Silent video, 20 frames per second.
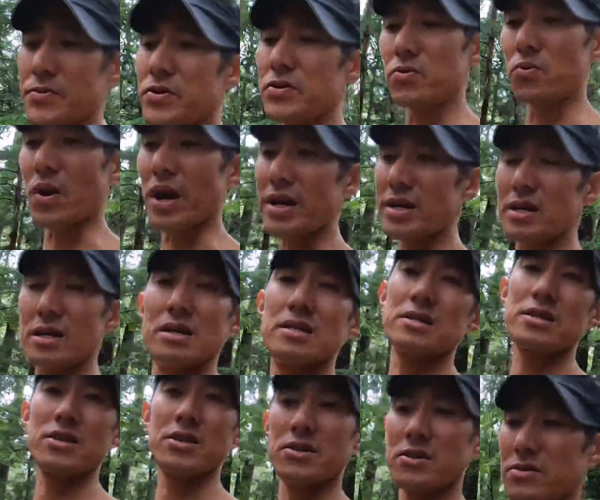you wait
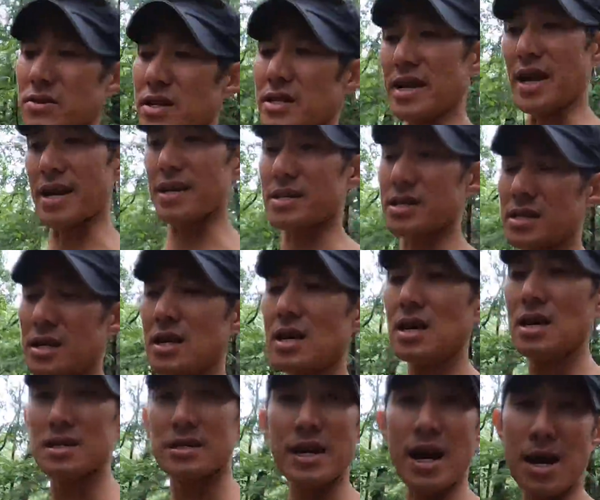until the next
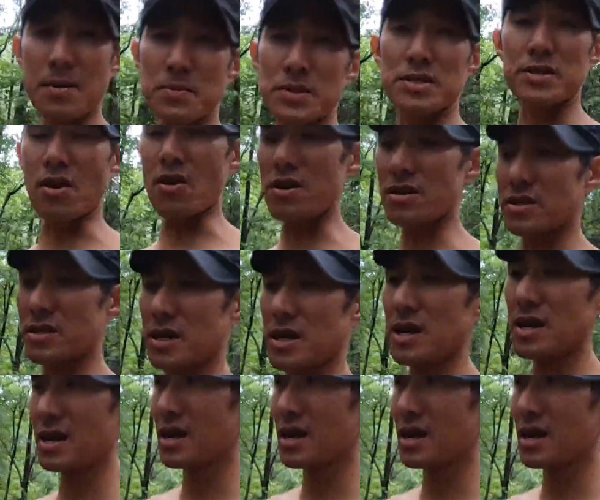time starts.